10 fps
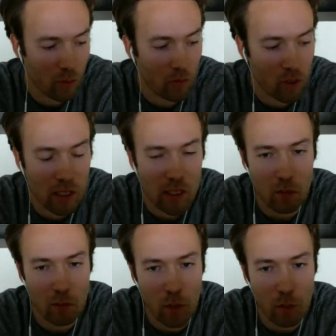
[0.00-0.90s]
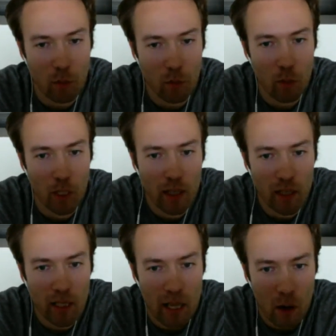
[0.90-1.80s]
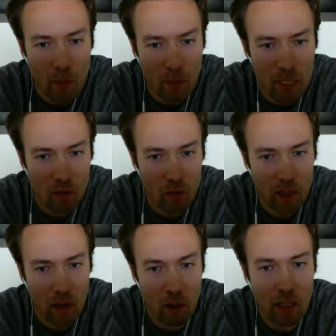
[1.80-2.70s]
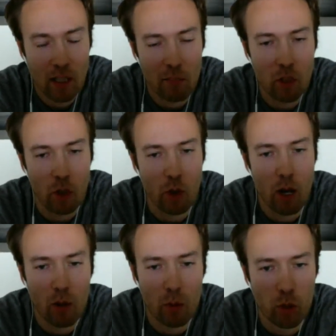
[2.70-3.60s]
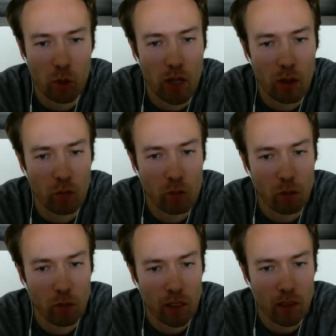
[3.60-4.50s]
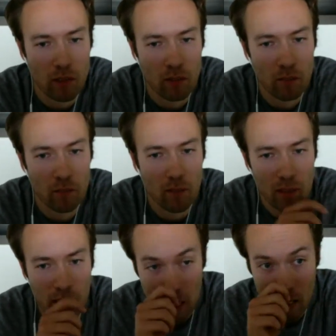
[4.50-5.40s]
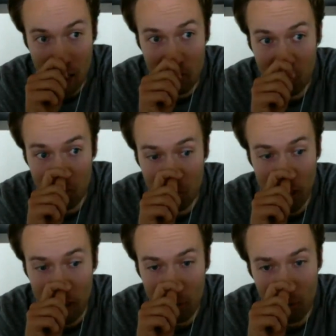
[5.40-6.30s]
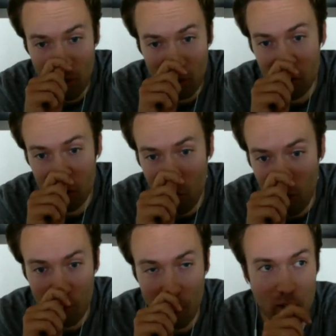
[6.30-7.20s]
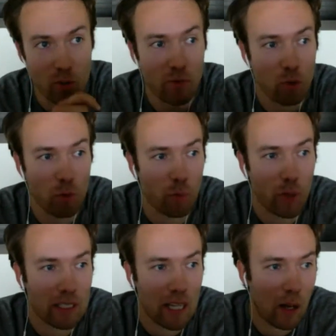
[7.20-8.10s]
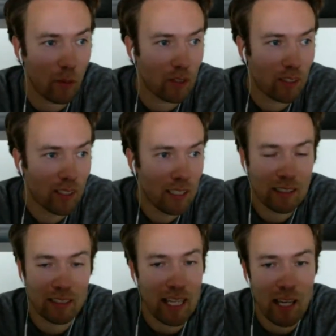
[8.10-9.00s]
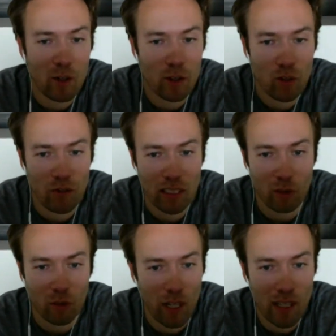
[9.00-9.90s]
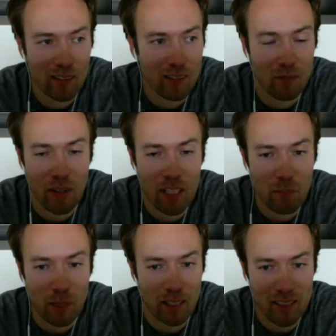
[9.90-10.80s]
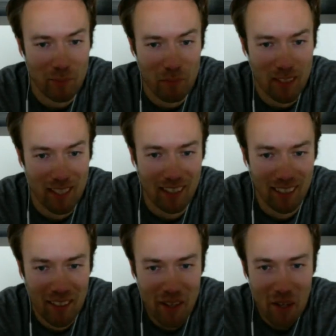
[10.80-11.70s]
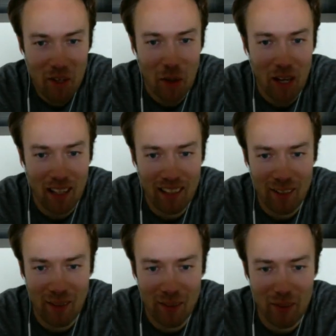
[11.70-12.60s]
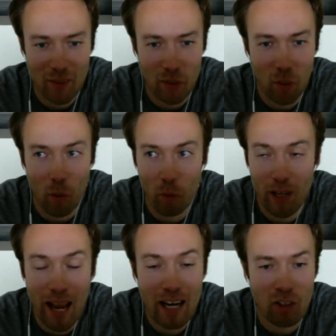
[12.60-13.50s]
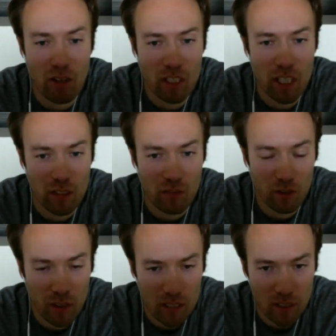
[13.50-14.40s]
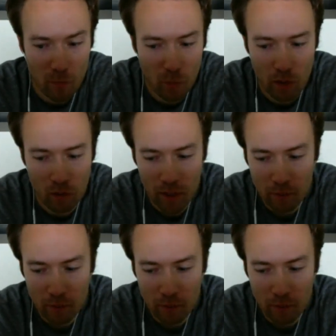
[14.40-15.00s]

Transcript: see this problem we're hitting in our application right now? Let me show you how you would do that in Ruby on Rails. And can't do that just once, because you have to break down layers of ingrained defense mechanisms to get into the core where you actually have a chance of convincing someone, right?